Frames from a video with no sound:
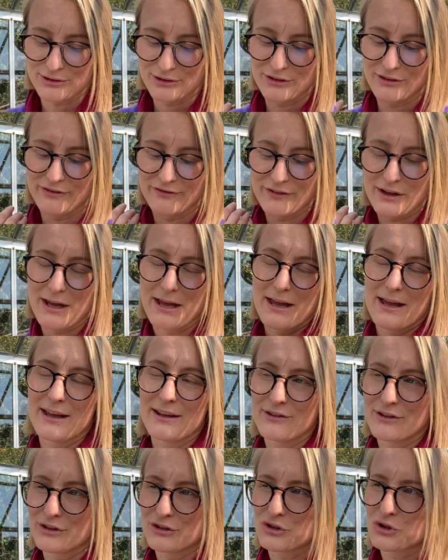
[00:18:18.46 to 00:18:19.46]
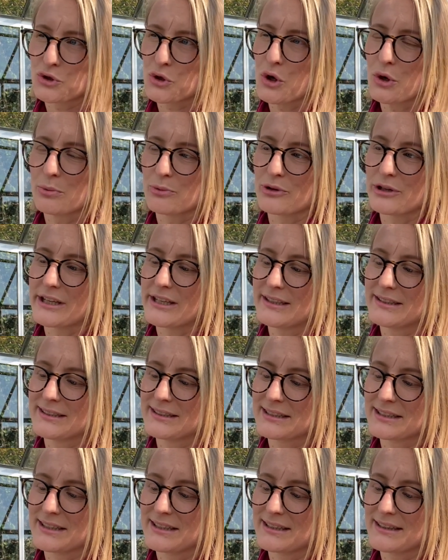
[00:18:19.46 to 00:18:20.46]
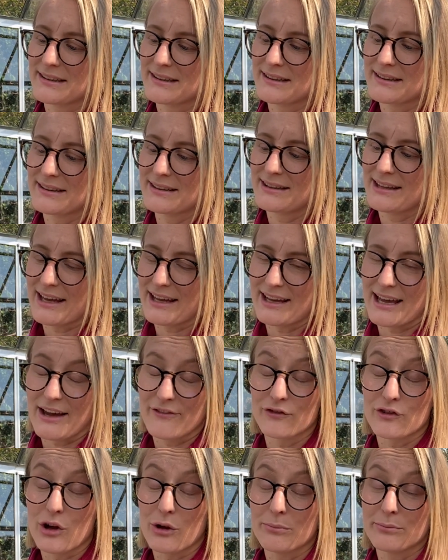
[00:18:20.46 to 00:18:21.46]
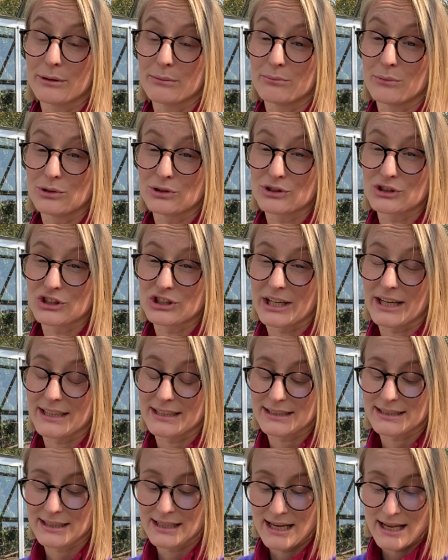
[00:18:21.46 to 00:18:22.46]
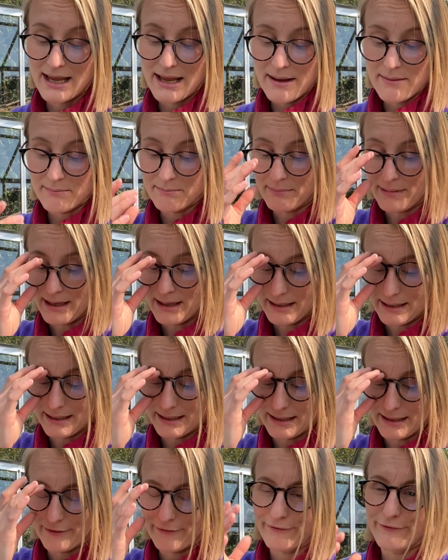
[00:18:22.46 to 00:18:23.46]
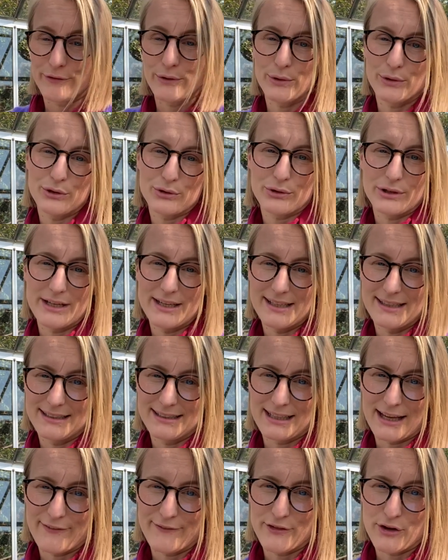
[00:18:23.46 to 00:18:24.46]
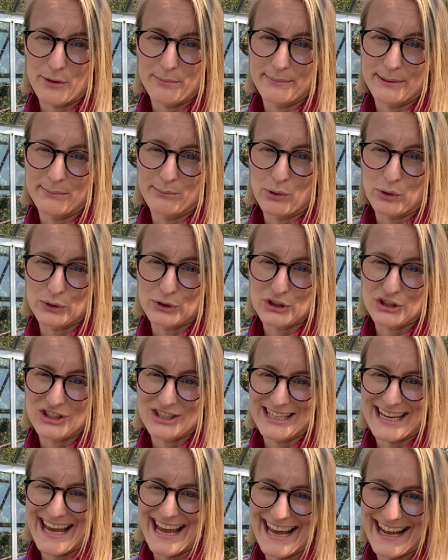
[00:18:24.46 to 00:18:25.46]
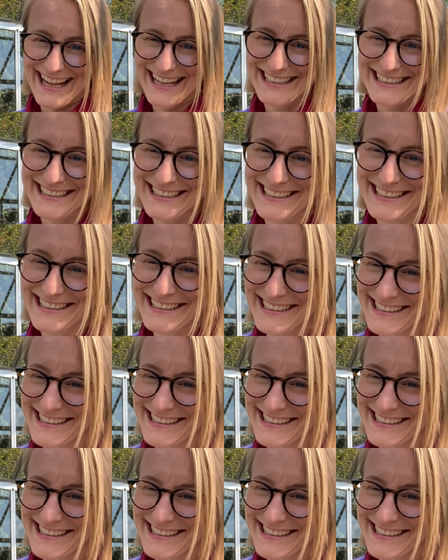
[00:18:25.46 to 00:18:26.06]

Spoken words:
of the strawberries. They have not been mulched yet. My fruit trees have not been mulched yet.